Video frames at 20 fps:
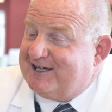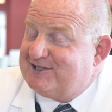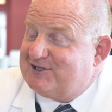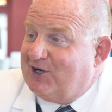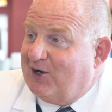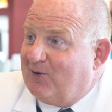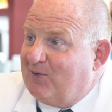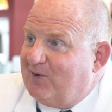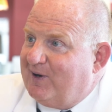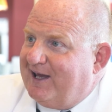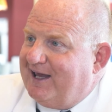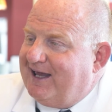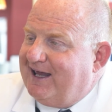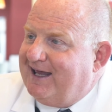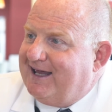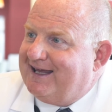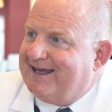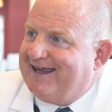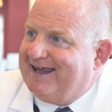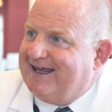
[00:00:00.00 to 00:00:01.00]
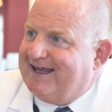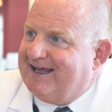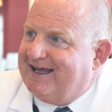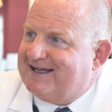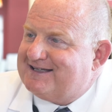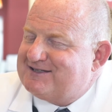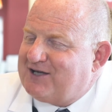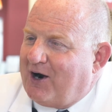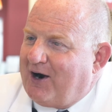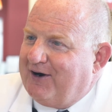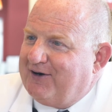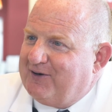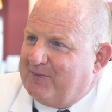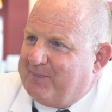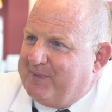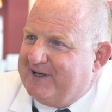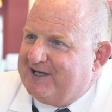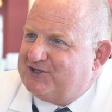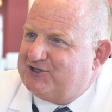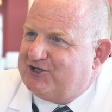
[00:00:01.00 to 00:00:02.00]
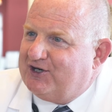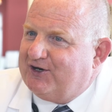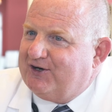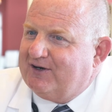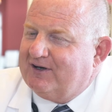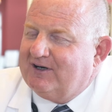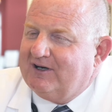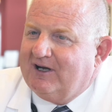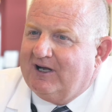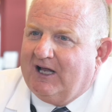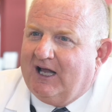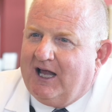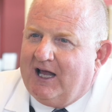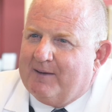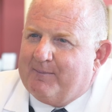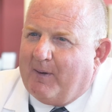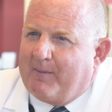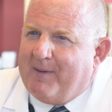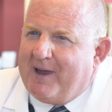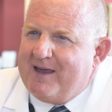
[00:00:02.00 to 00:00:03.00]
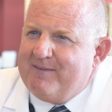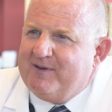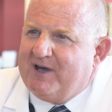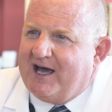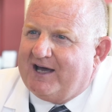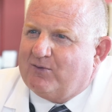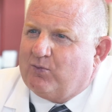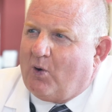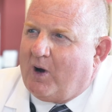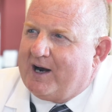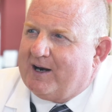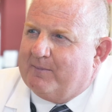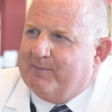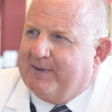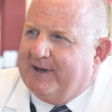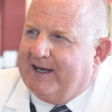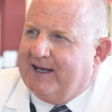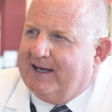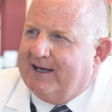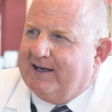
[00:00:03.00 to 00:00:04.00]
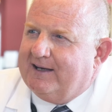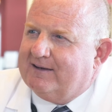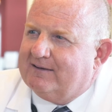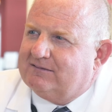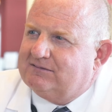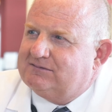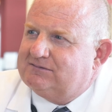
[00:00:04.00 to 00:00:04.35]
so it's hard to picture, but maybe I'd want to be